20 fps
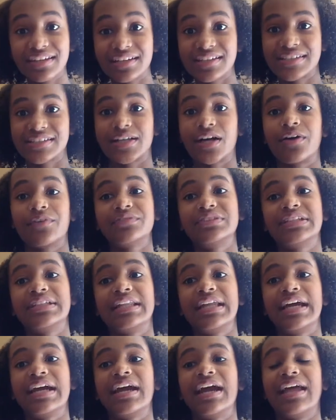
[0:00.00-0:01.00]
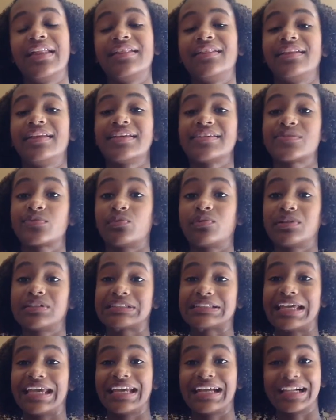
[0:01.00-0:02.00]
dissolved in there, and this will
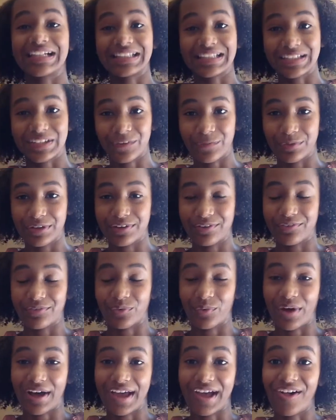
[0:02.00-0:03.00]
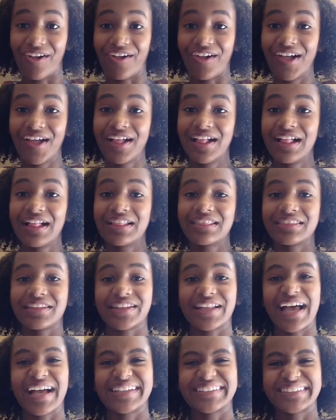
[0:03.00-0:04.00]
take a little bit of a while. The
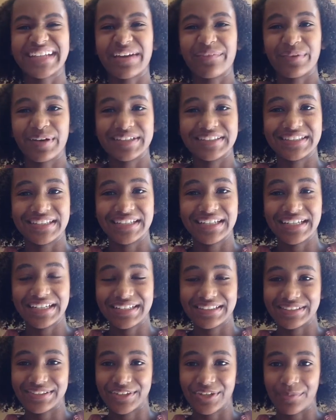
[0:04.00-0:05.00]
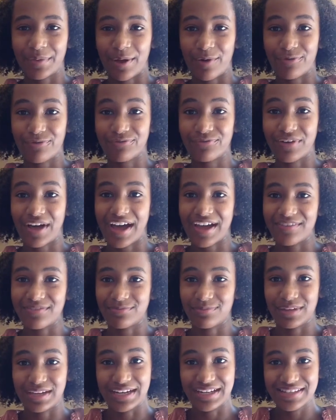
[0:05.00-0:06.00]
last time I did it, it took about 5
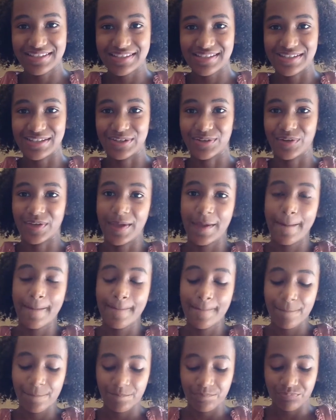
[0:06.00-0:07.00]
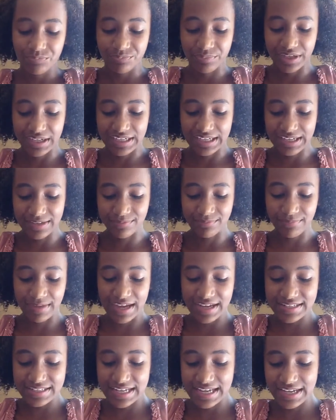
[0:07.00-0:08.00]
minutes to do it, but it
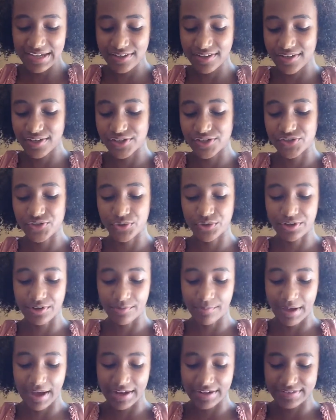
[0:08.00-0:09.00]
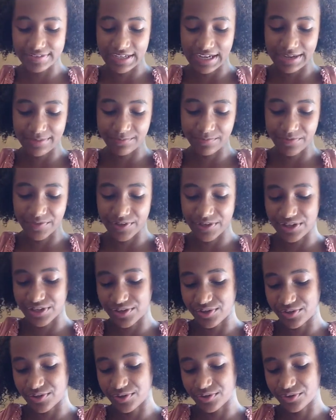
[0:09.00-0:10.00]
may take a shorter amount of time for
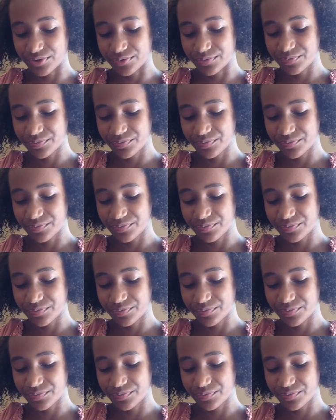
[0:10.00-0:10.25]
you,